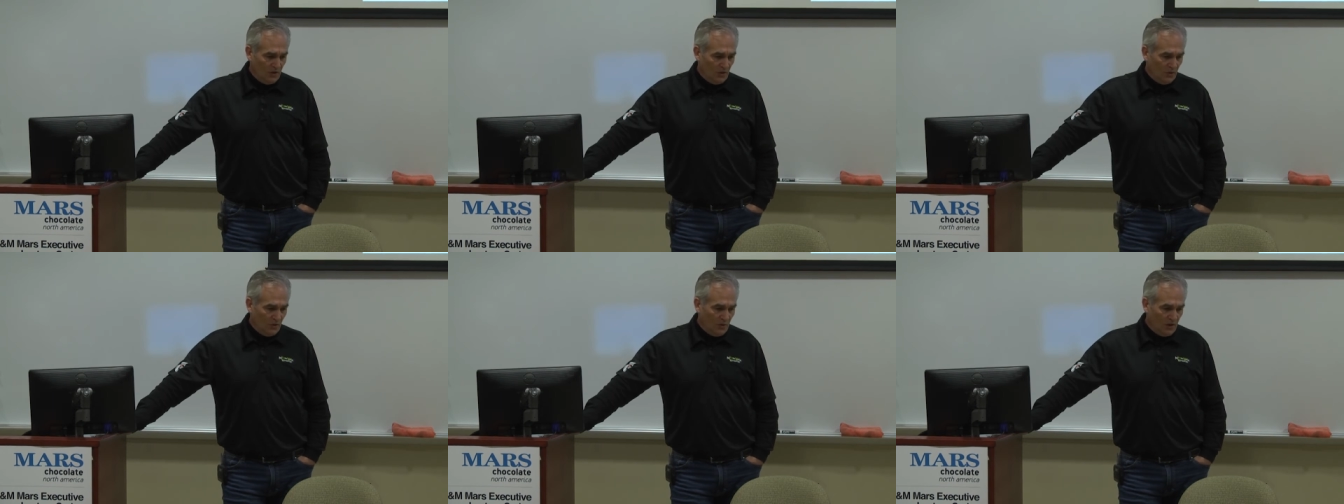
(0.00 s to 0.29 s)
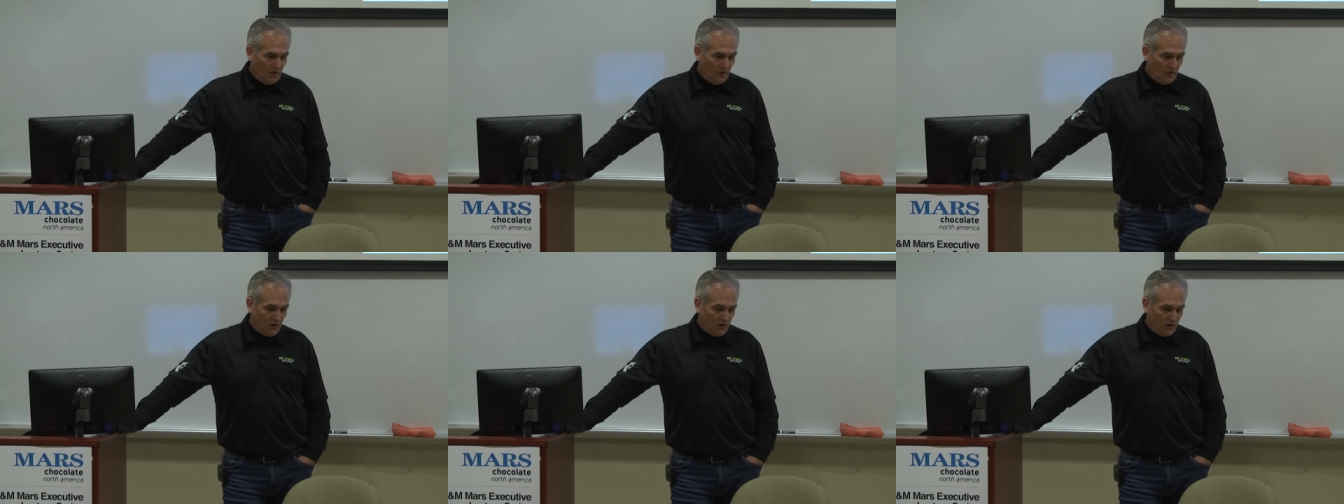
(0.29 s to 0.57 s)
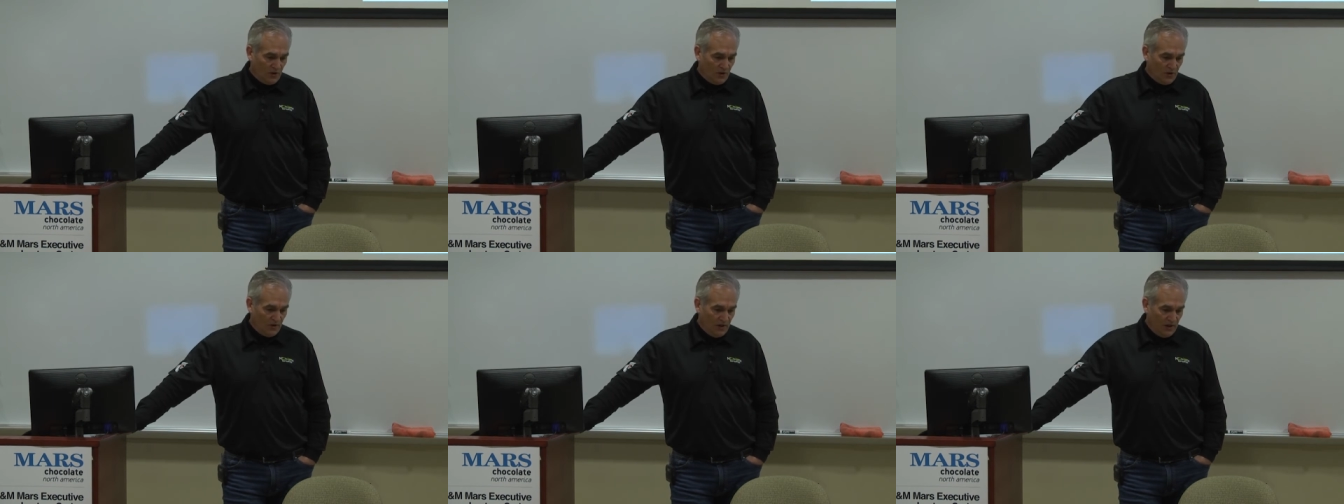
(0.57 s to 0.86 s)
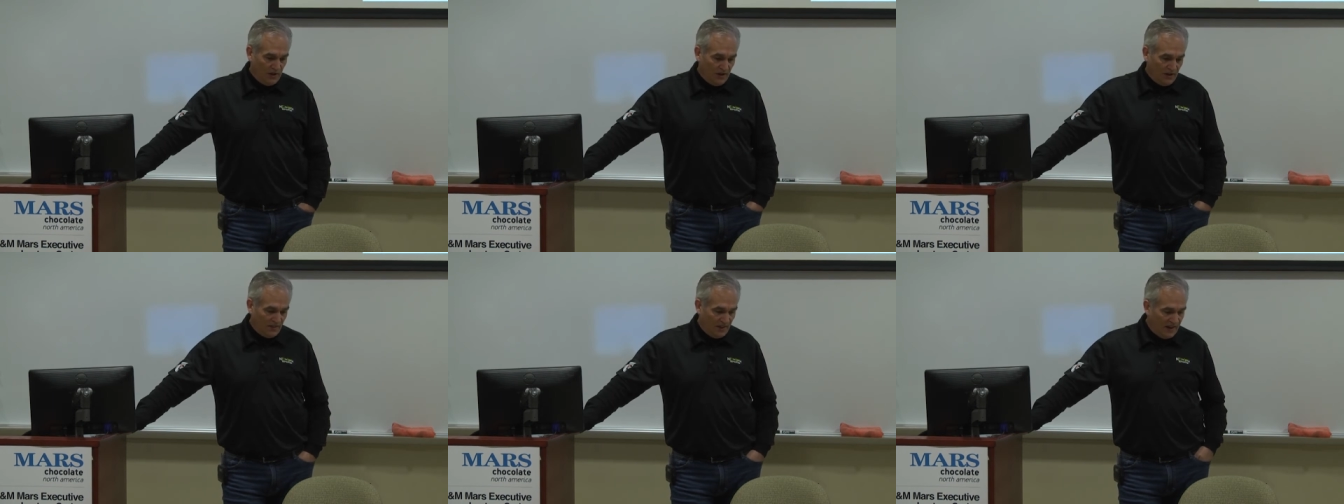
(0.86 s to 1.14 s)
We were
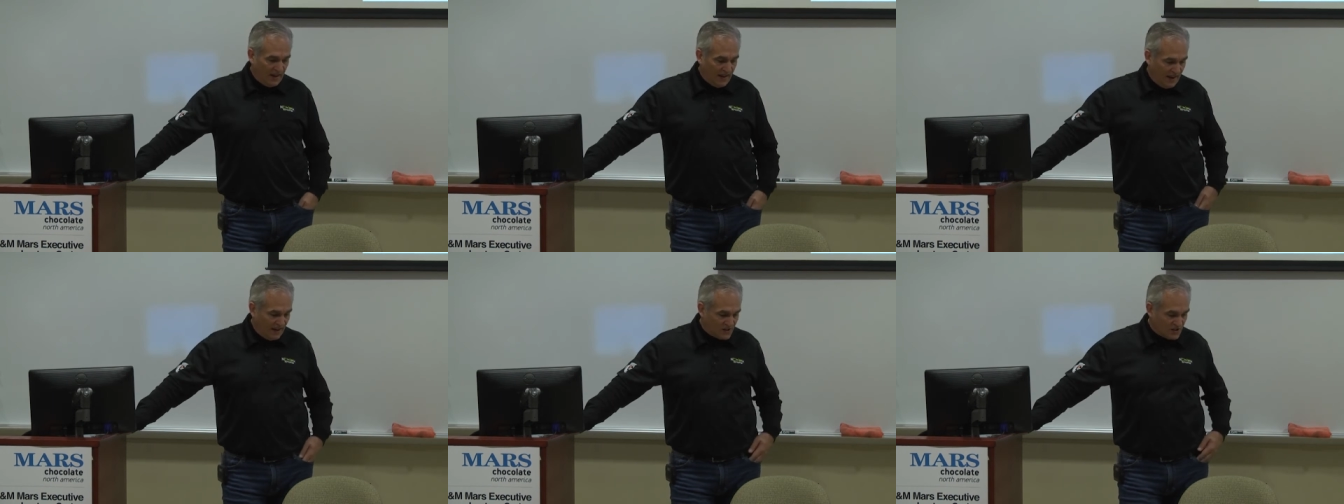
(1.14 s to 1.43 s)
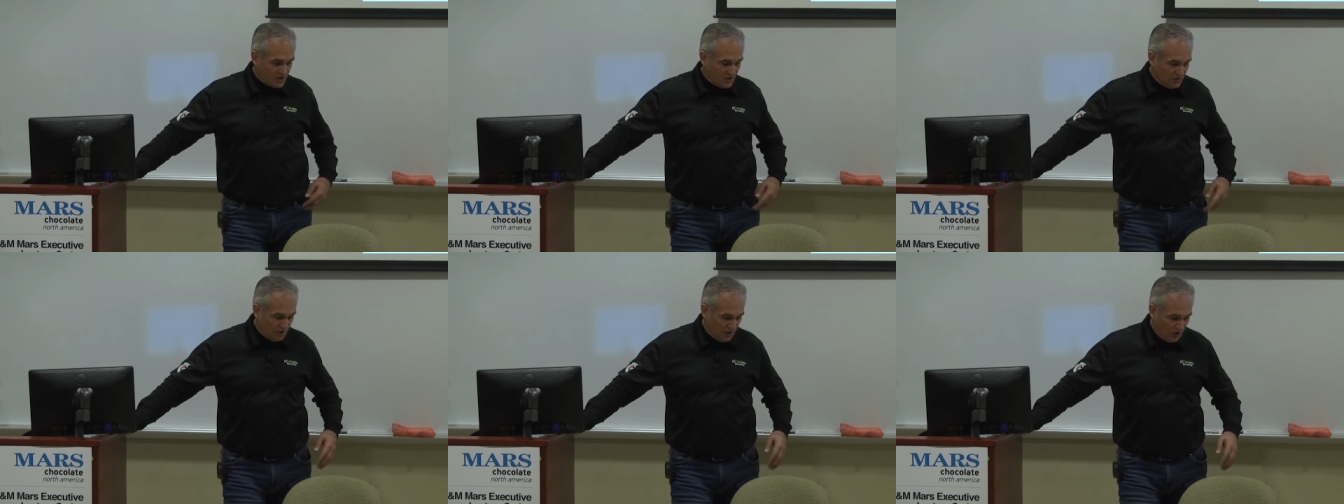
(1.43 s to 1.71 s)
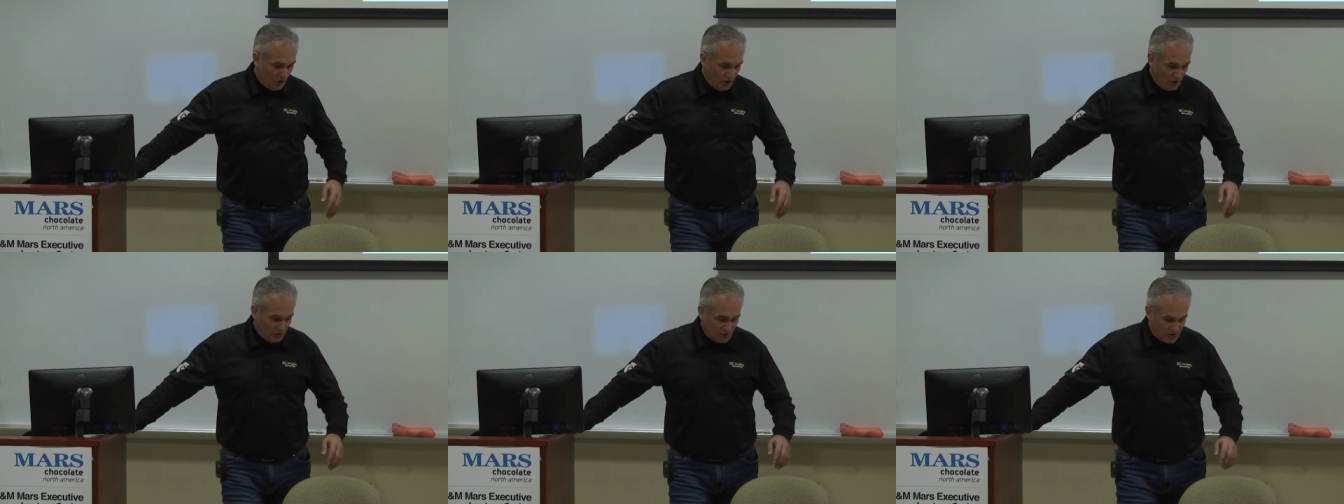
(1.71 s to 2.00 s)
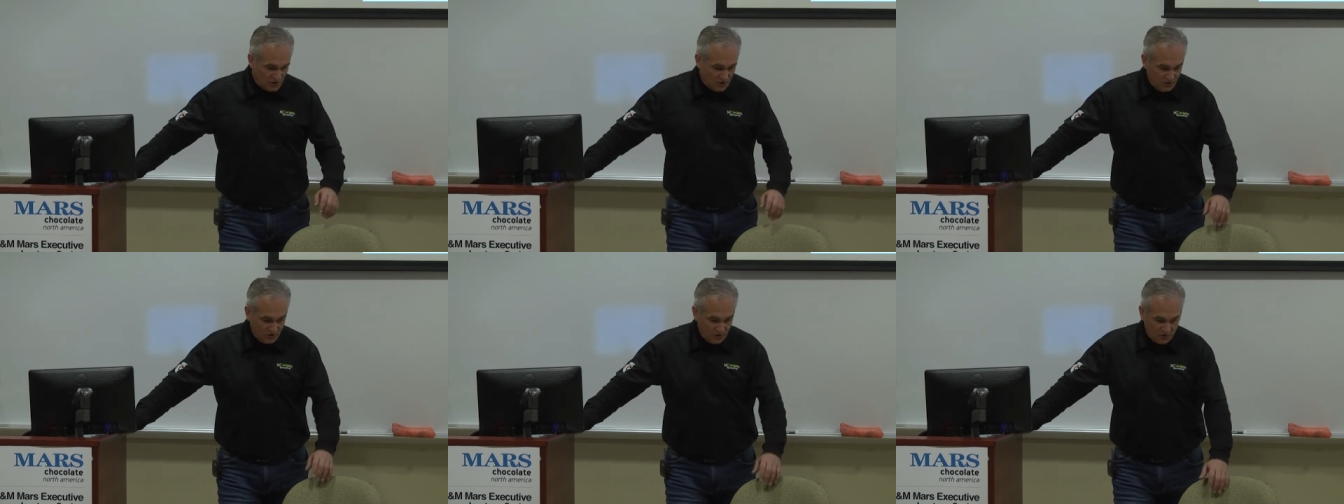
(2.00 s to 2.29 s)
uh, then asked to go
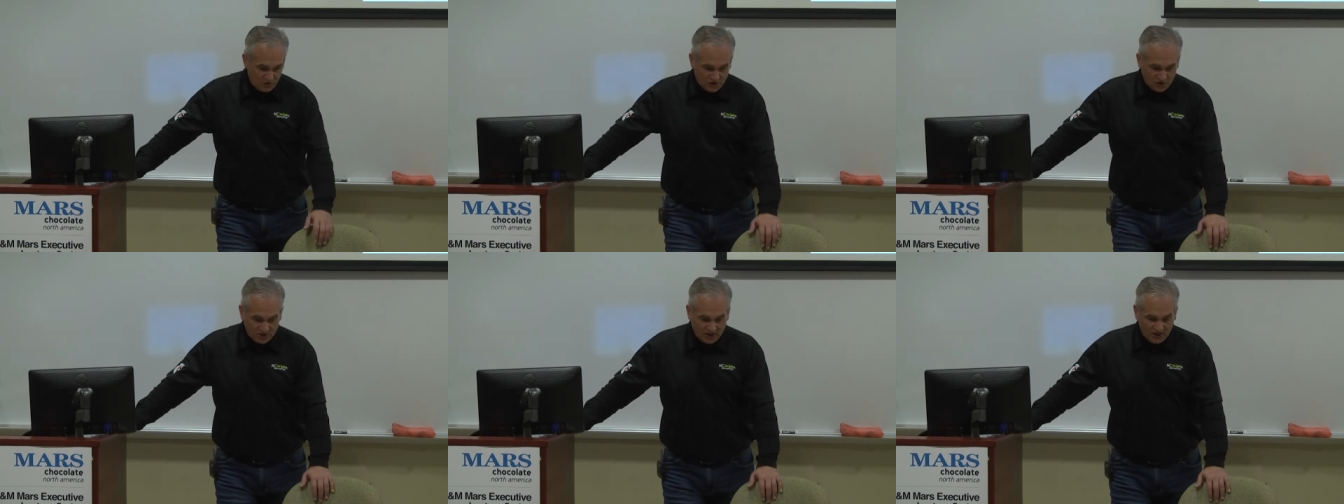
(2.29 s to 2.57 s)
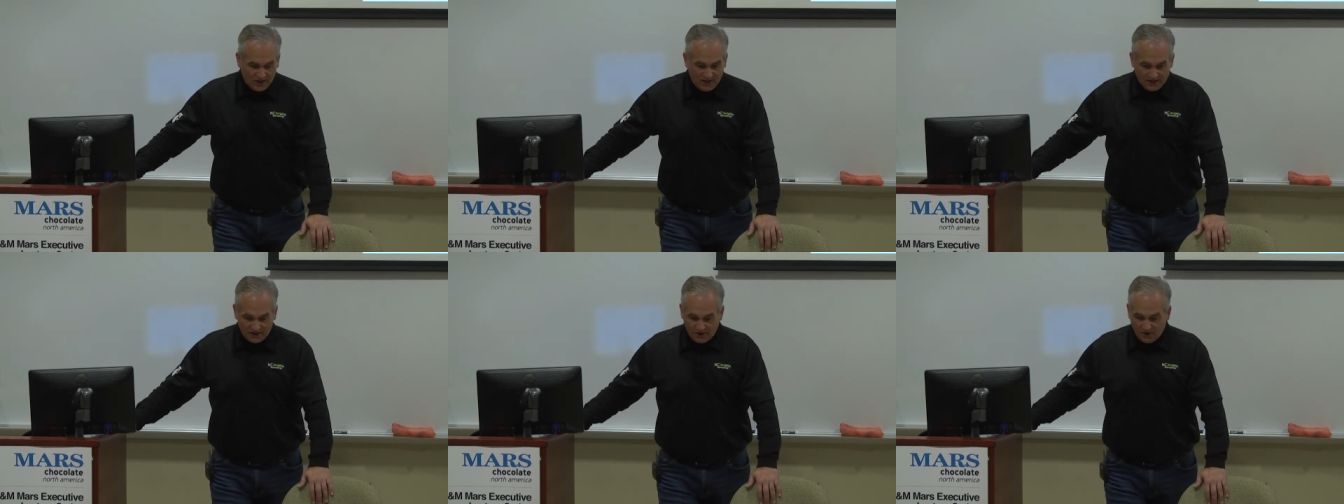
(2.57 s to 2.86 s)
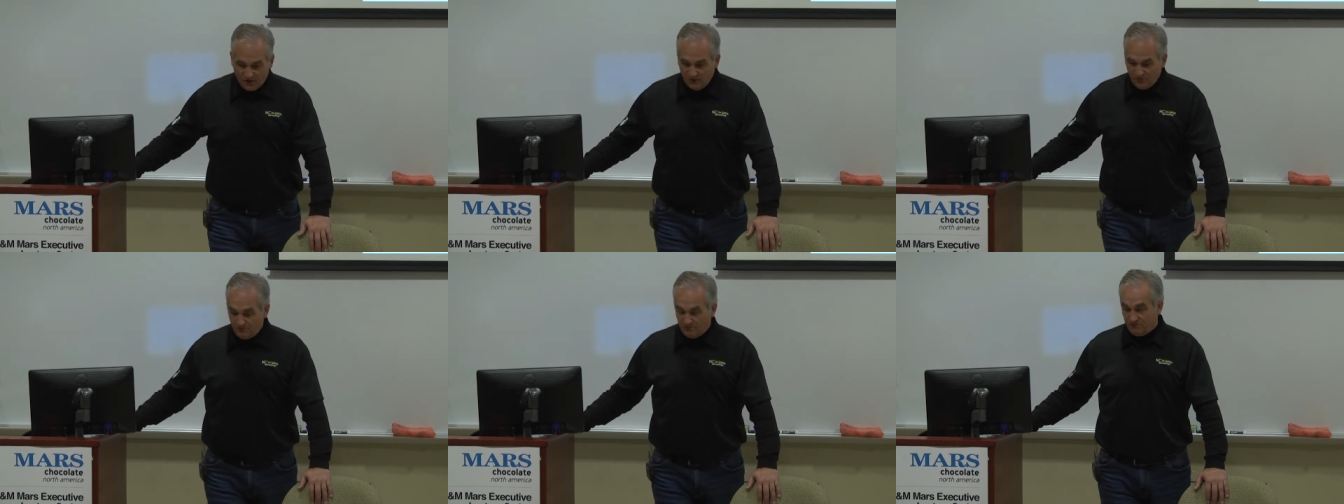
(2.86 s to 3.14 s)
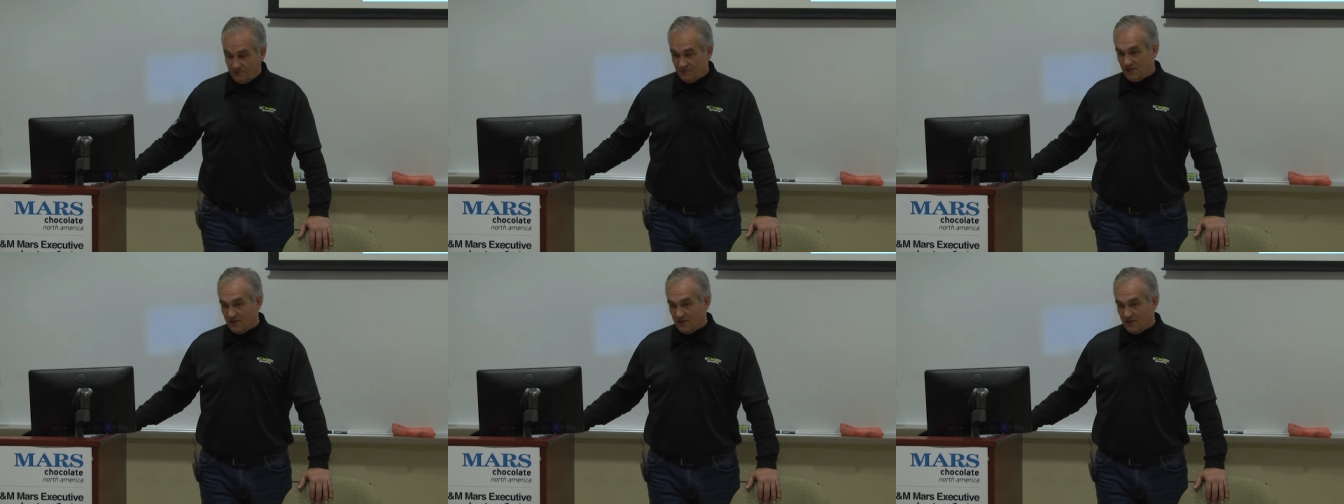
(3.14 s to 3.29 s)
to Chicago.